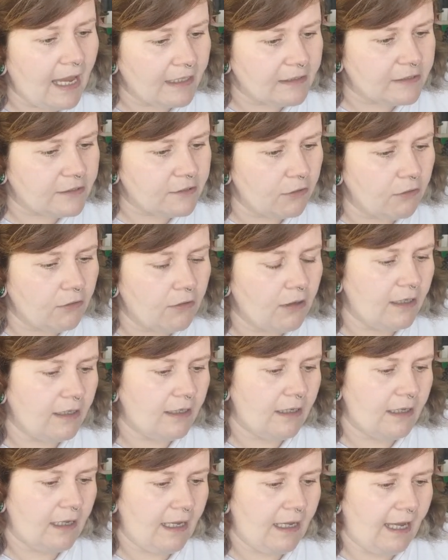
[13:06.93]
So
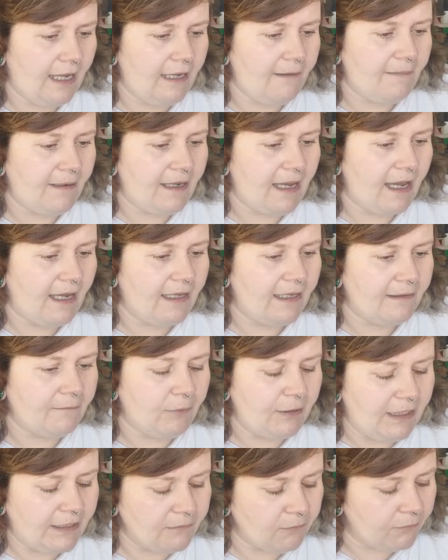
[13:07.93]
Amy,
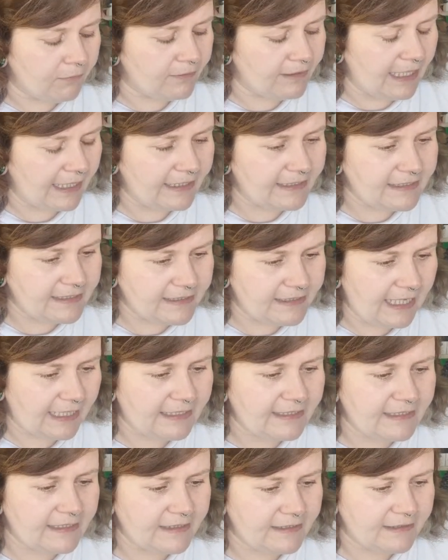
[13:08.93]
next
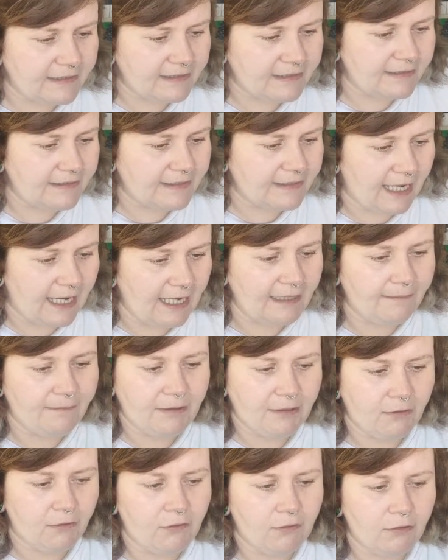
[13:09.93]
time
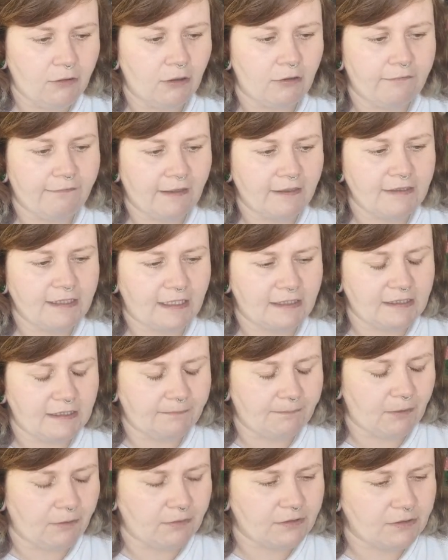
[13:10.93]
your Look
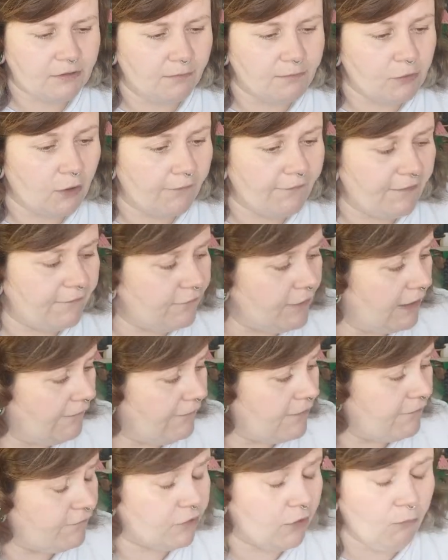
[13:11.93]
Fantastic box comes, or if
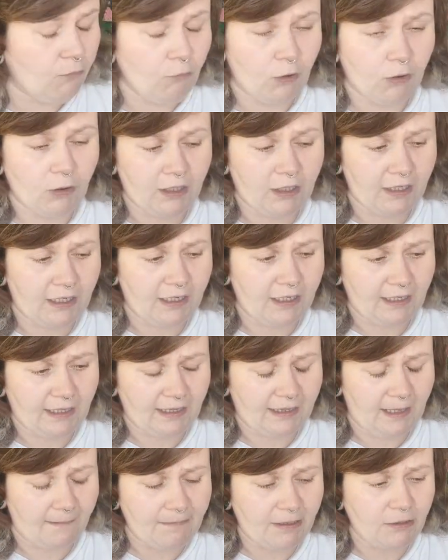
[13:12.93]
you've done one,
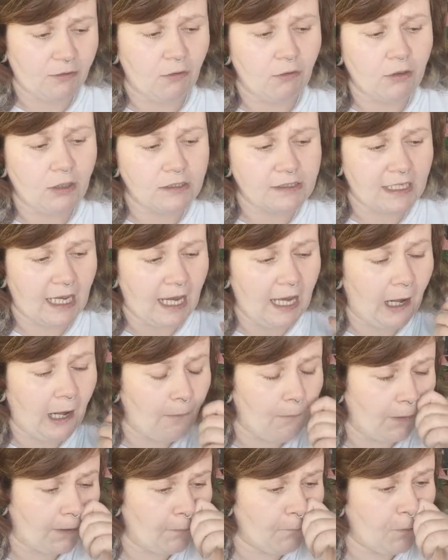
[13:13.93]
let me know, because I
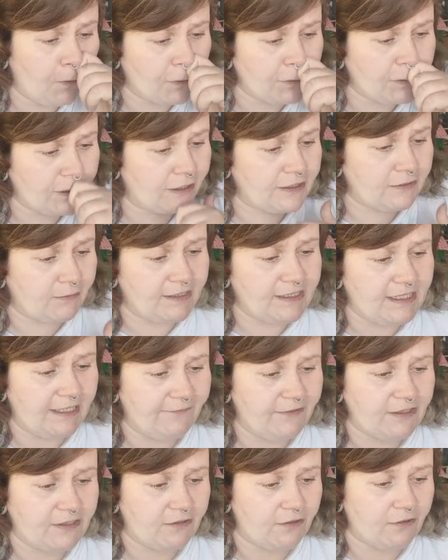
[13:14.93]
want to watch it, because I want to see if
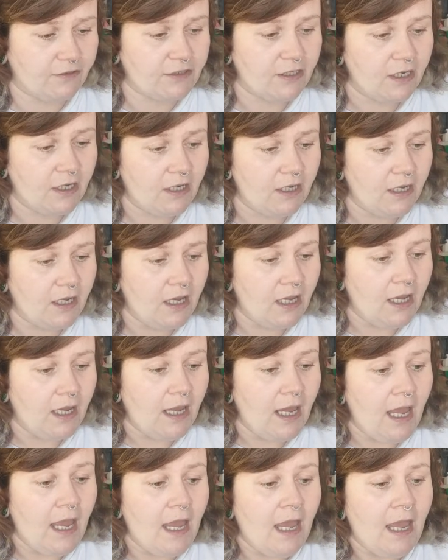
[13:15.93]
it's good.
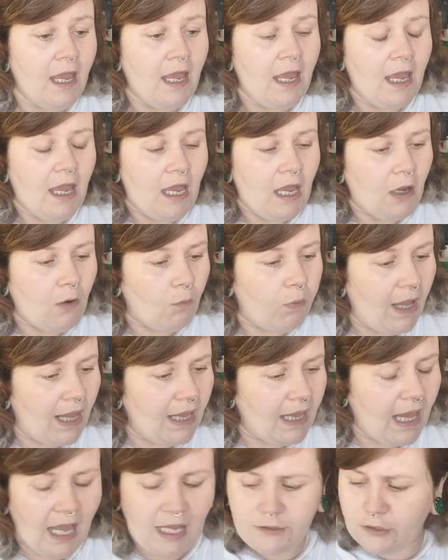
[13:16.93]

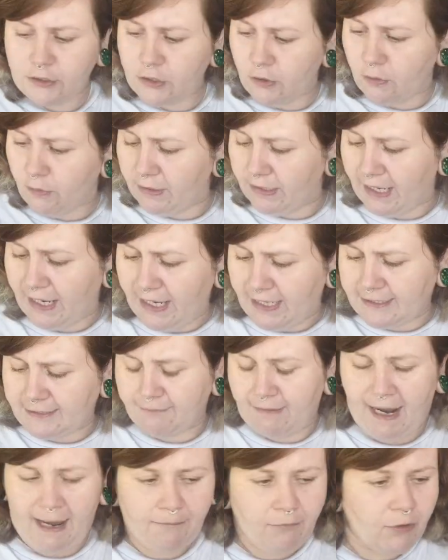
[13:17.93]
Well, do you know what it is?
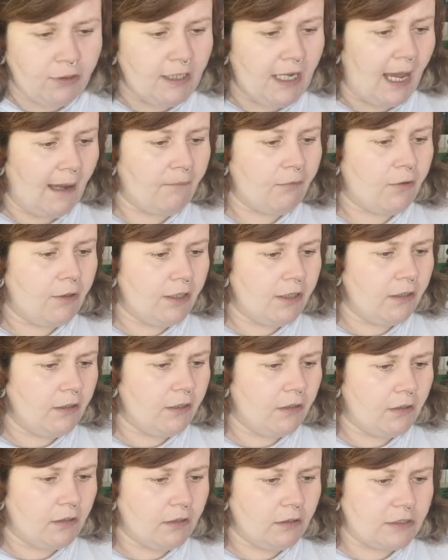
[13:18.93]
Right, I'm gonna.
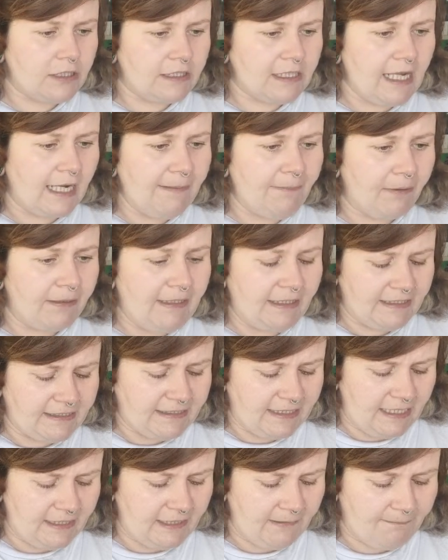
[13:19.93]
Did anybody
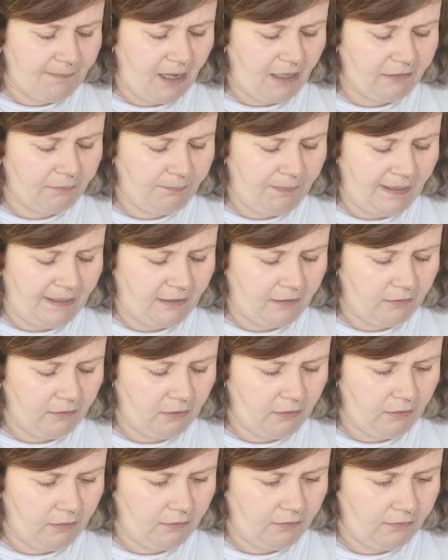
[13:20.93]
see the Bath Bake
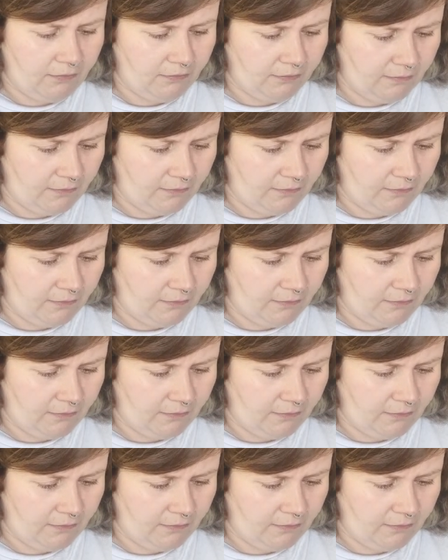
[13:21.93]
Love